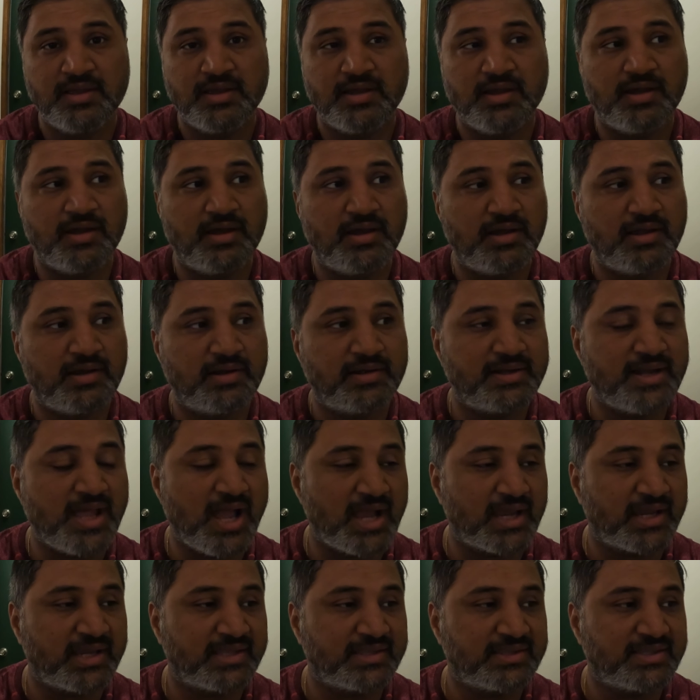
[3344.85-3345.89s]
Uh,
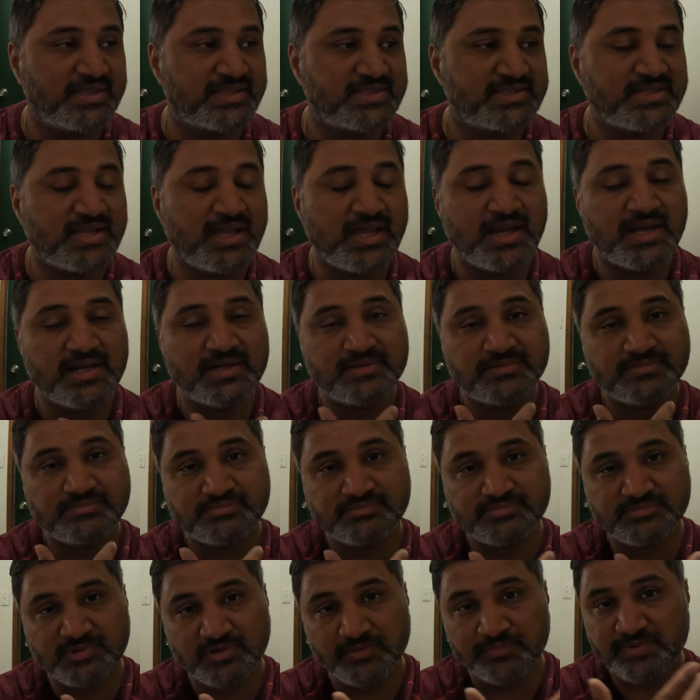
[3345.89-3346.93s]
dark at the start.
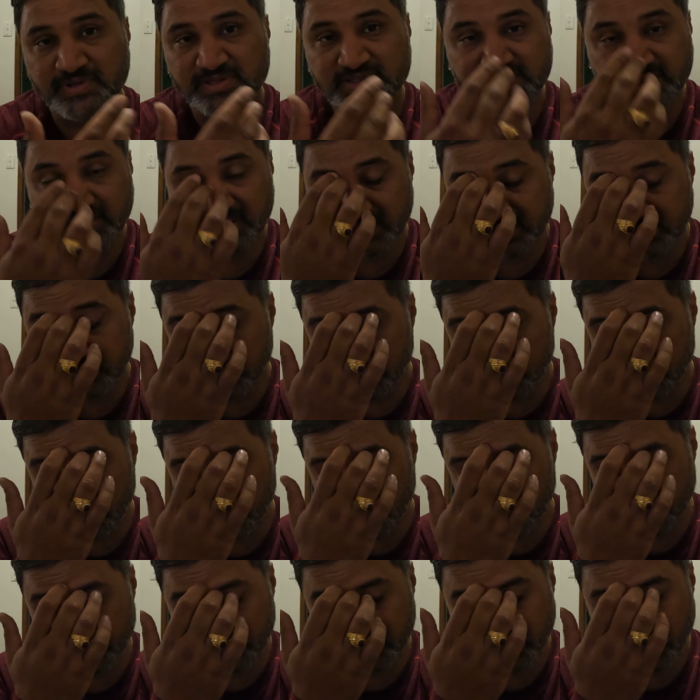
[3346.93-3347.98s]
Obviously,
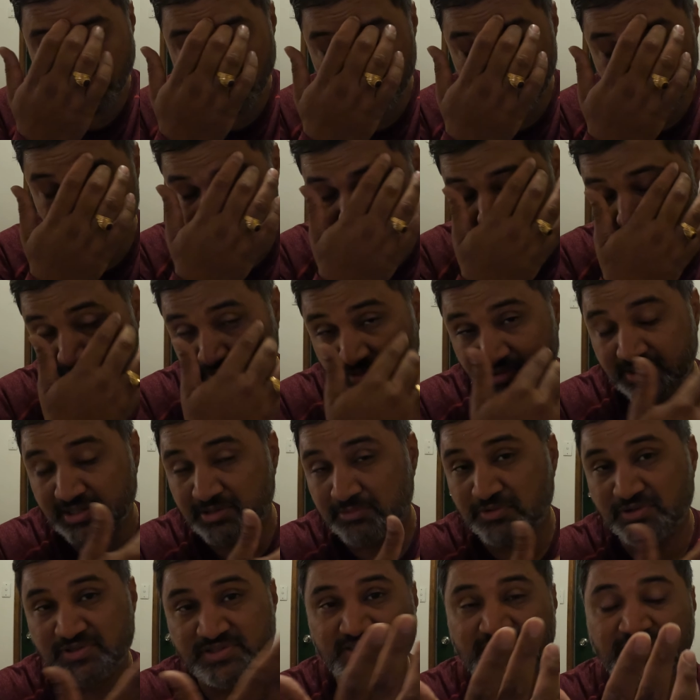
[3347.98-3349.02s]
uh, in half an hour
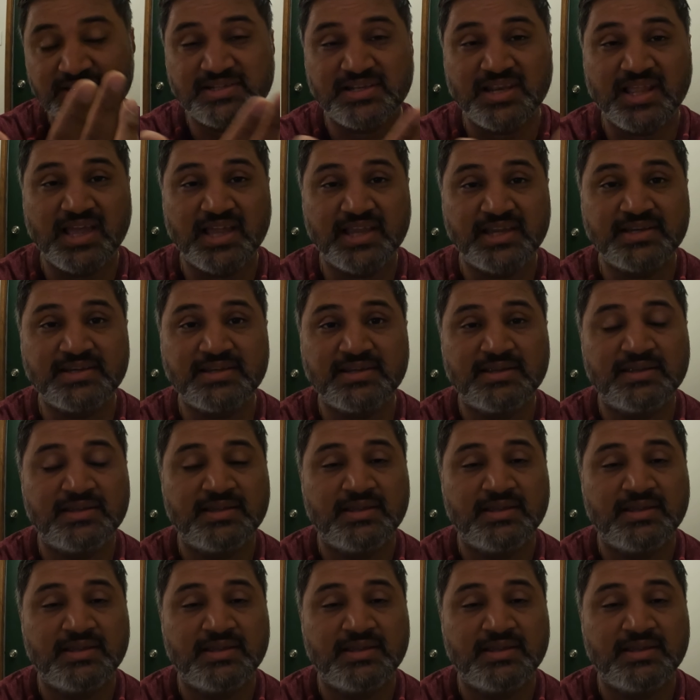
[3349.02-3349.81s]
there was sunlight.